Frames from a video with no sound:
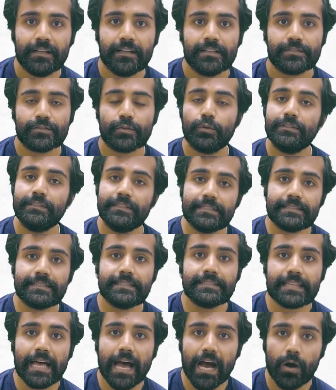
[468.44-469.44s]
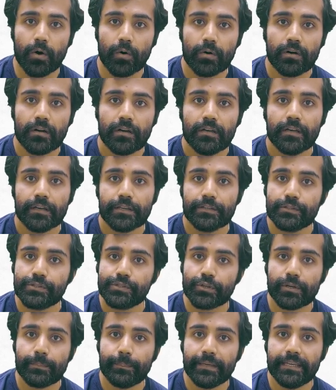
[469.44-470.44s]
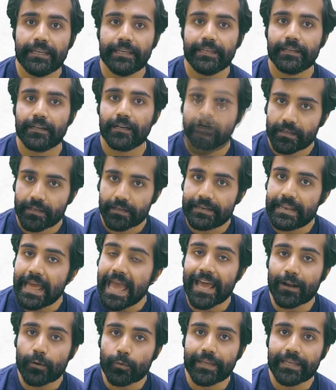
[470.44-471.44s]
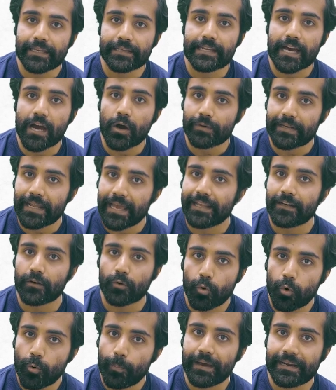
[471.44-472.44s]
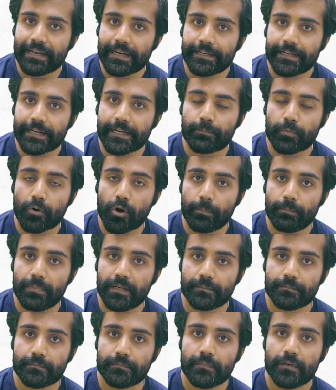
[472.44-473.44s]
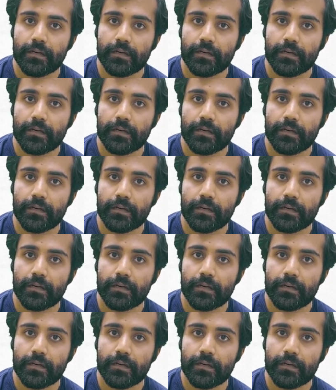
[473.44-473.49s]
So this is how you should be narrowing down an open-ended problem